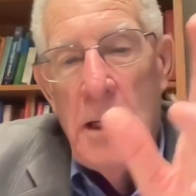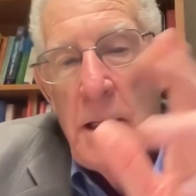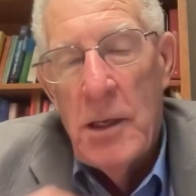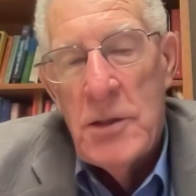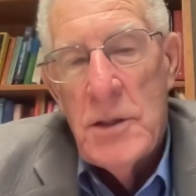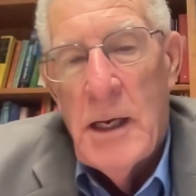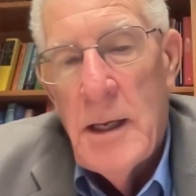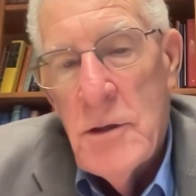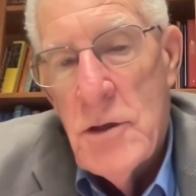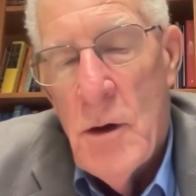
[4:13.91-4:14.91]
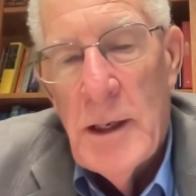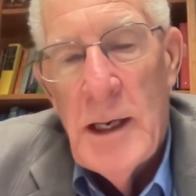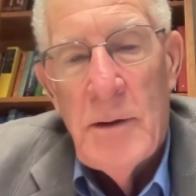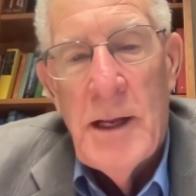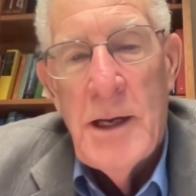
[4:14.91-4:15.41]
yesterday, showing
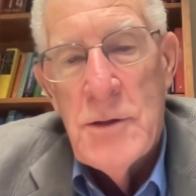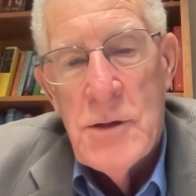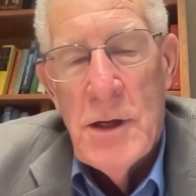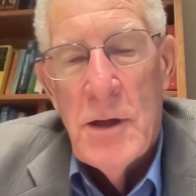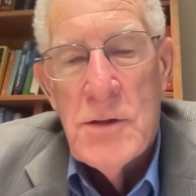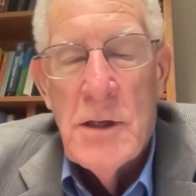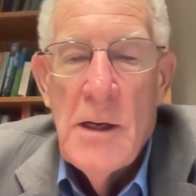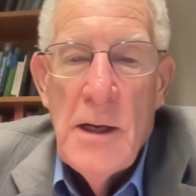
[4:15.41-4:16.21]
how cancer cells